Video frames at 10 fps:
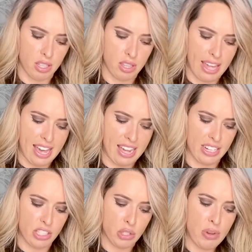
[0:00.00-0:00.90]
that
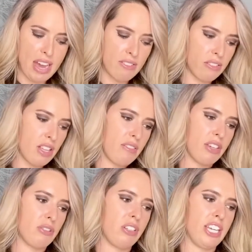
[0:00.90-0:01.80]
you have
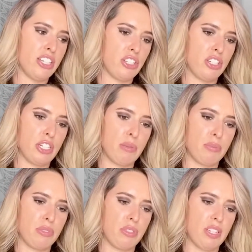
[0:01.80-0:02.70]
loving
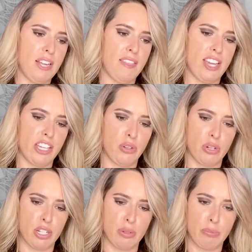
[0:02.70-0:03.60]
relationships and that you
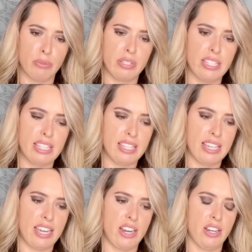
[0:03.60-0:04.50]
are completely
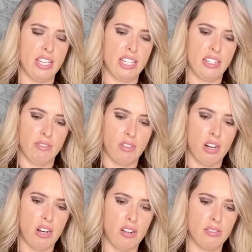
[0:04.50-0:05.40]
there and
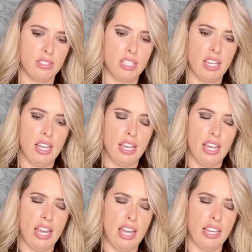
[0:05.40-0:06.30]
involved
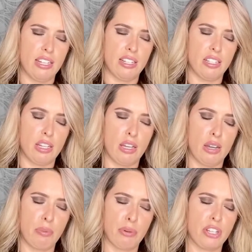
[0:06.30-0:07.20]
and
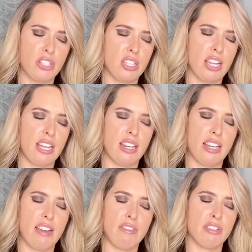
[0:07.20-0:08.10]
appreciating
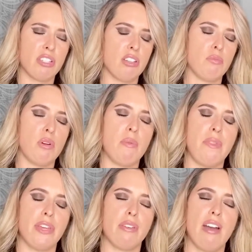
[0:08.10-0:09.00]
every single moment
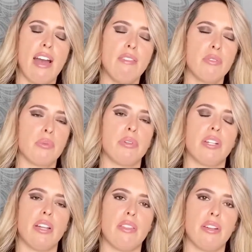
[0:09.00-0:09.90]
that you have with one
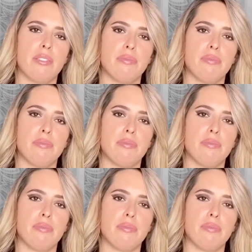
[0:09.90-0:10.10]
another.